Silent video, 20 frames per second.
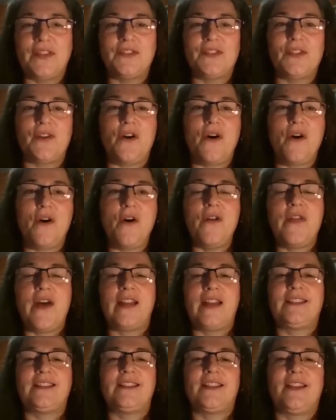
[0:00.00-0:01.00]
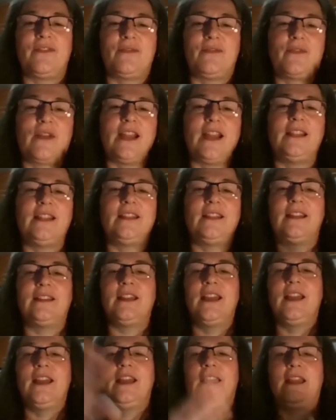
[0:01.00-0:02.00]
That's all that stuff, right?
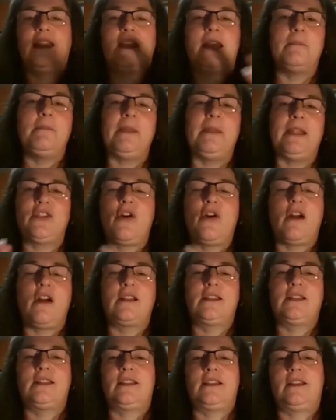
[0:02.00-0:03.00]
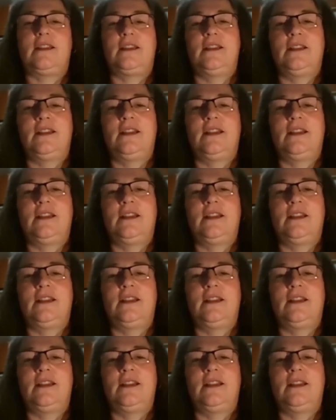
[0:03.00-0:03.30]
That can be toxic.